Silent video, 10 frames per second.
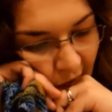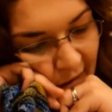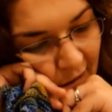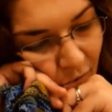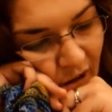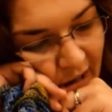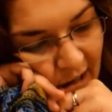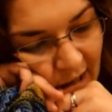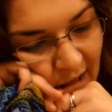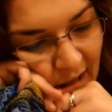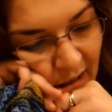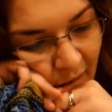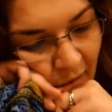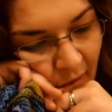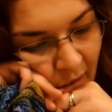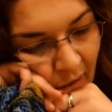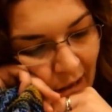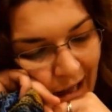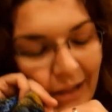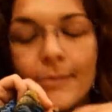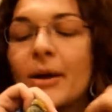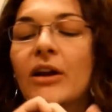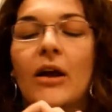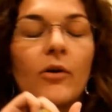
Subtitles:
I didn't write anything else about it.